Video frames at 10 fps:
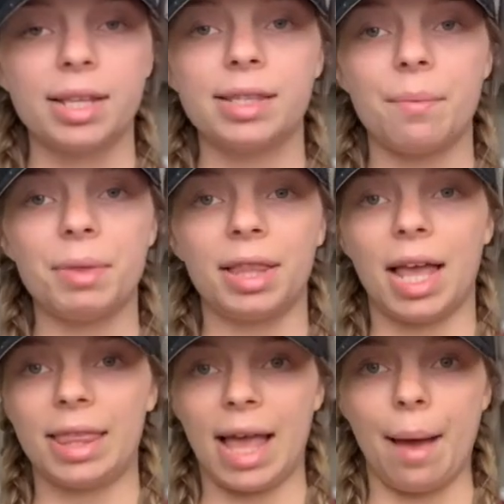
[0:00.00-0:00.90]
something
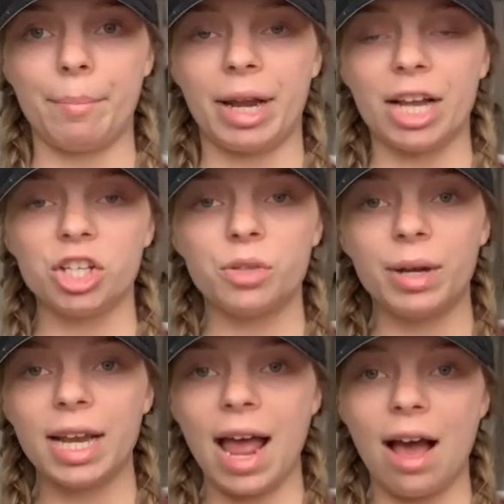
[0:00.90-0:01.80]
like that. But I just
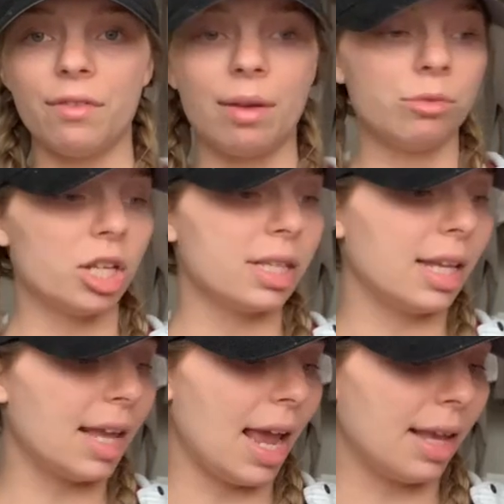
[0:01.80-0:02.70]
wanted to have them just
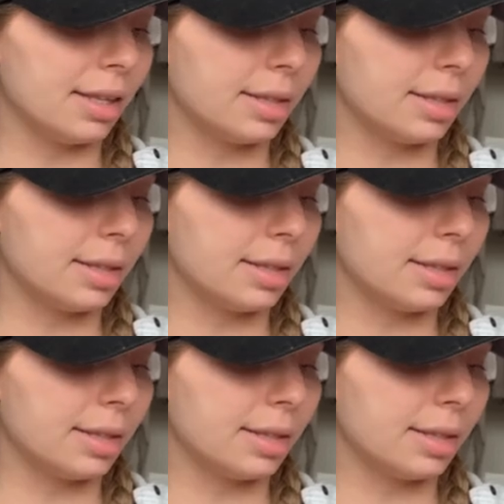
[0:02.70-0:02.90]
in case.